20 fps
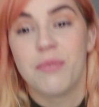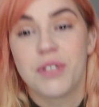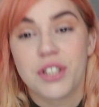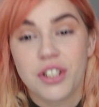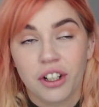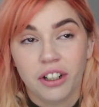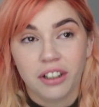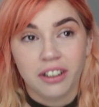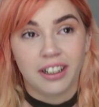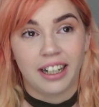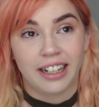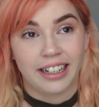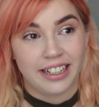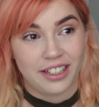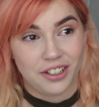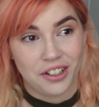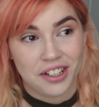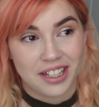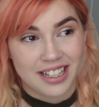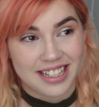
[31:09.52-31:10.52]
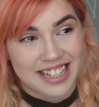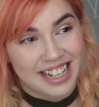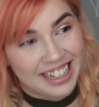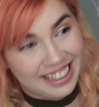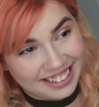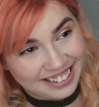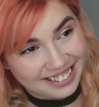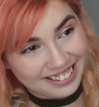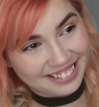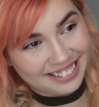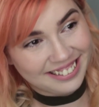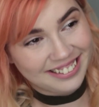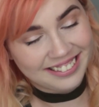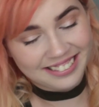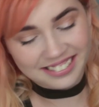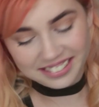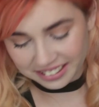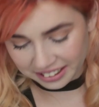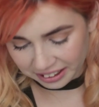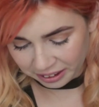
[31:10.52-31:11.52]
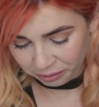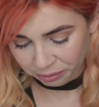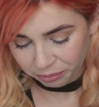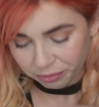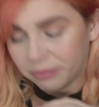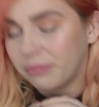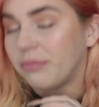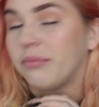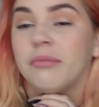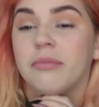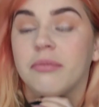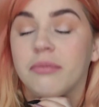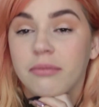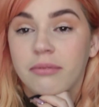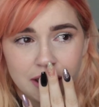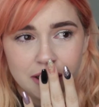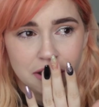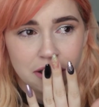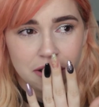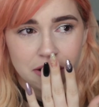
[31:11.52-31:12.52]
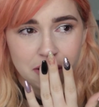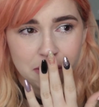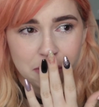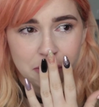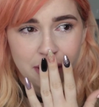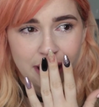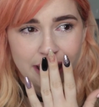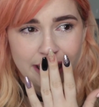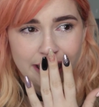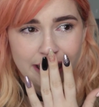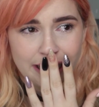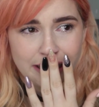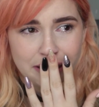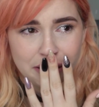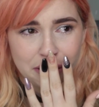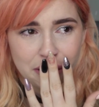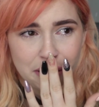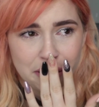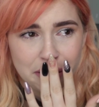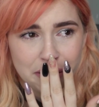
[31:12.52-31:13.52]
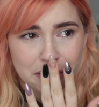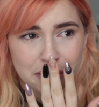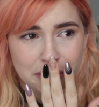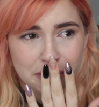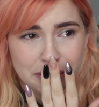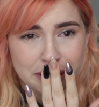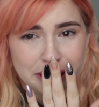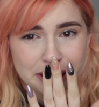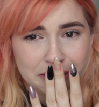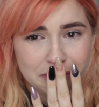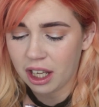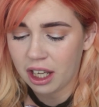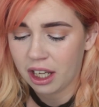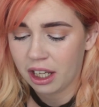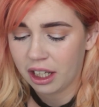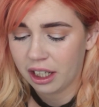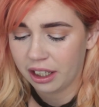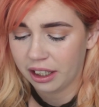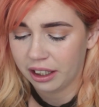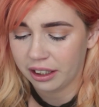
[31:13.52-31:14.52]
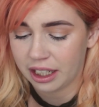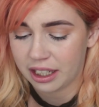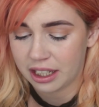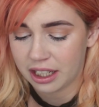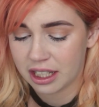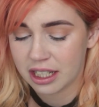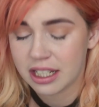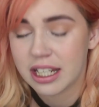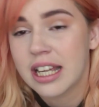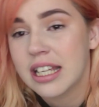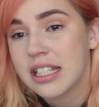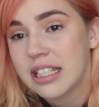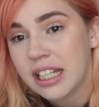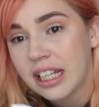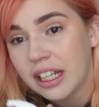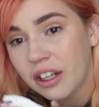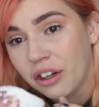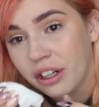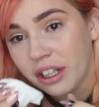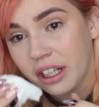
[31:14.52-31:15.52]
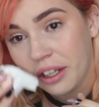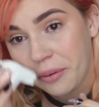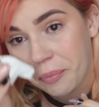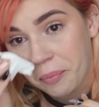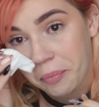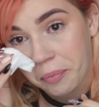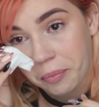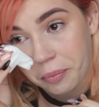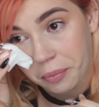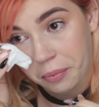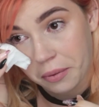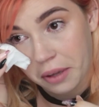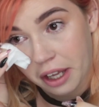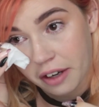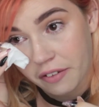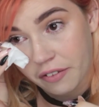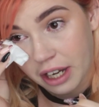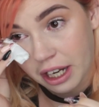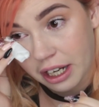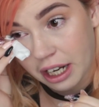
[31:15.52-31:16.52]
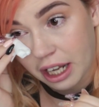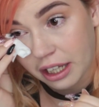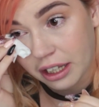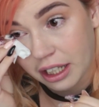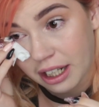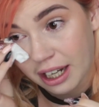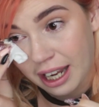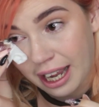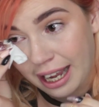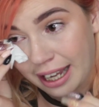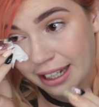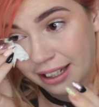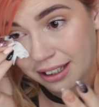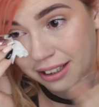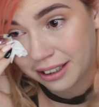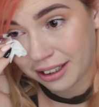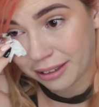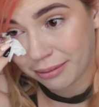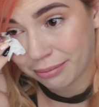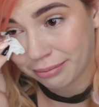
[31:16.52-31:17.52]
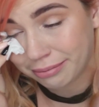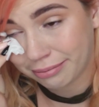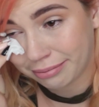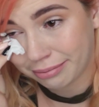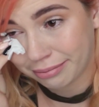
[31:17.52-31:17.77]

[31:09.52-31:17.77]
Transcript: just going, I can do this. I don't know why I had to go through it. They did the testing on it and found out that I had the